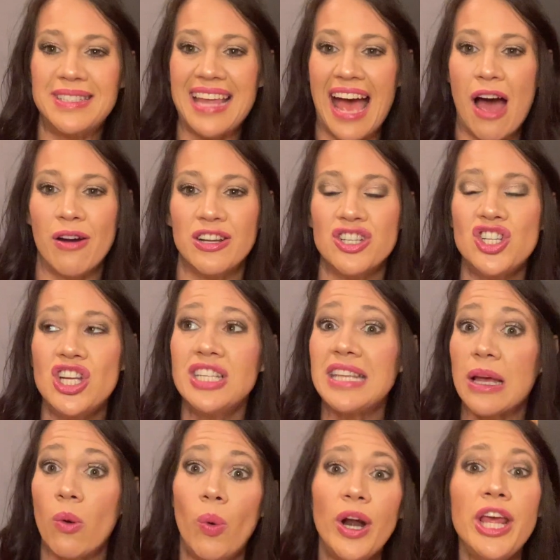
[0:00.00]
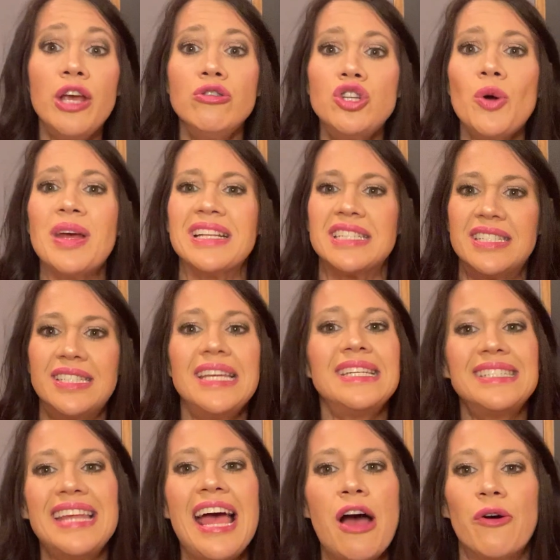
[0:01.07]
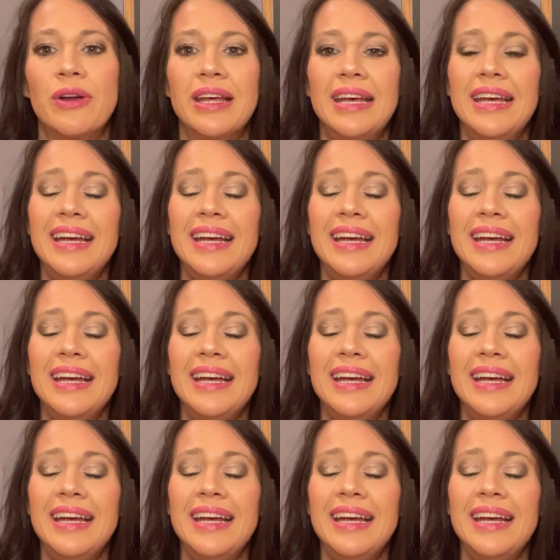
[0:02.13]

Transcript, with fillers: down and she's like, what are you doing? Sit down.